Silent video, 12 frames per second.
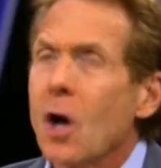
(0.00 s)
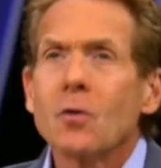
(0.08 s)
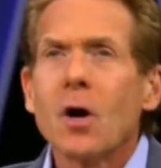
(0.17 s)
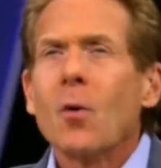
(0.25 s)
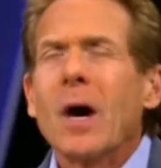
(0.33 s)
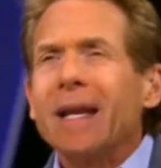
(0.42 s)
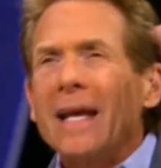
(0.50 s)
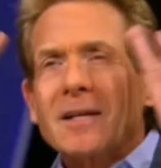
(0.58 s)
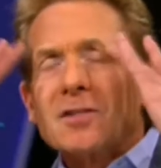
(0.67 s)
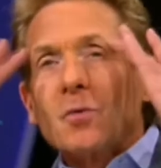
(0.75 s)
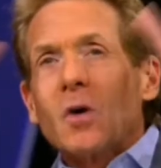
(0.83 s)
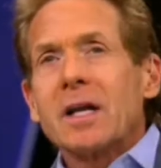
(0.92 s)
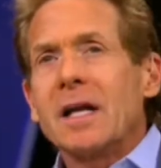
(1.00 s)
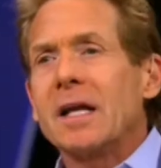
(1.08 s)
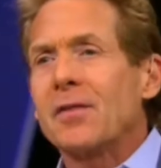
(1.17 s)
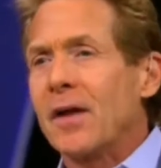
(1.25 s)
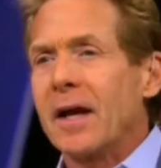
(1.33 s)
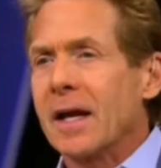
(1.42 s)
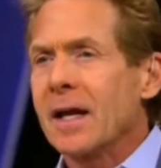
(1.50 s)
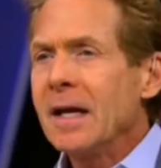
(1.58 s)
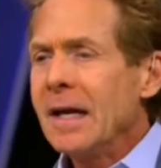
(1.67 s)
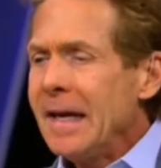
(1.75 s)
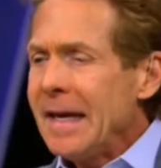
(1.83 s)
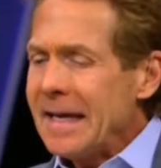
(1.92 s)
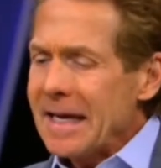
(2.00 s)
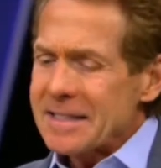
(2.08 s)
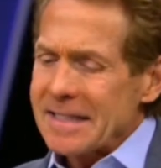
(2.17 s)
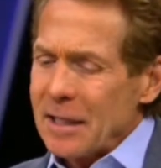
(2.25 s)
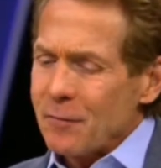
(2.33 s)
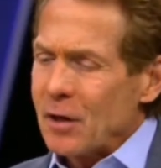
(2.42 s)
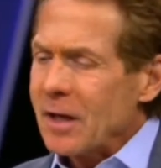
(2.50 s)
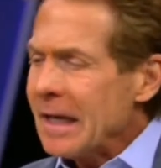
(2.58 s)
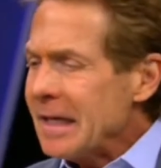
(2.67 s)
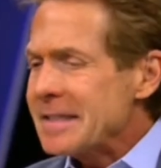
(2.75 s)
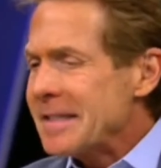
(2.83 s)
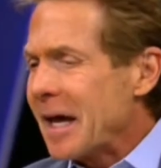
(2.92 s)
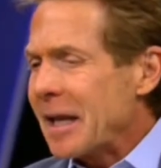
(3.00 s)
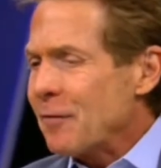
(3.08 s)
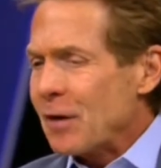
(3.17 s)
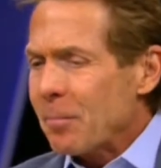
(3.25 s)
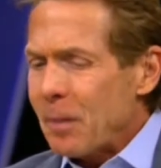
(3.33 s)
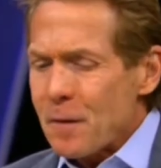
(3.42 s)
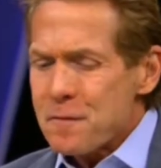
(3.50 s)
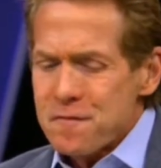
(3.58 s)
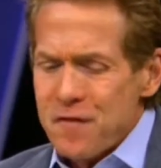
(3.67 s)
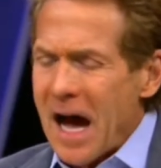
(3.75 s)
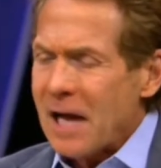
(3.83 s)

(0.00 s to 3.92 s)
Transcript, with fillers: Stop! No, no wait, he hasn't won anything. He hasn't even. He's not even above